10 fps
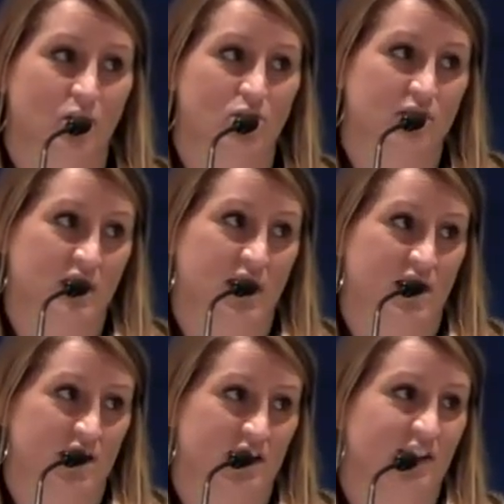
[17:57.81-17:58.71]
over
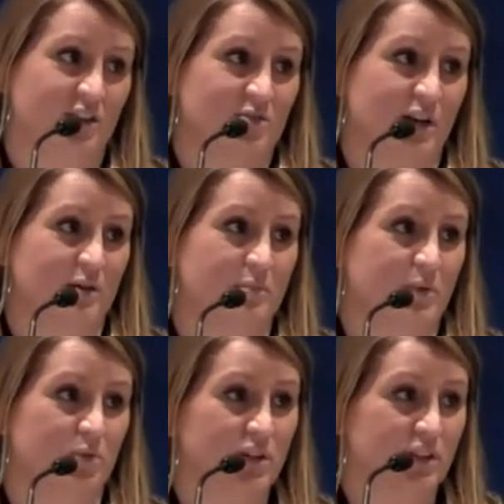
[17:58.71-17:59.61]
there, right? But
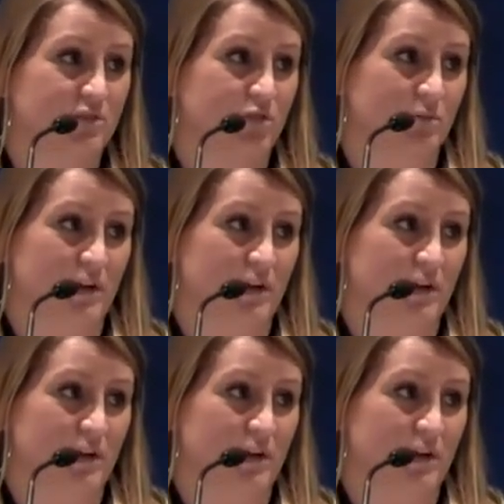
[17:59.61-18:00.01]
really, foreign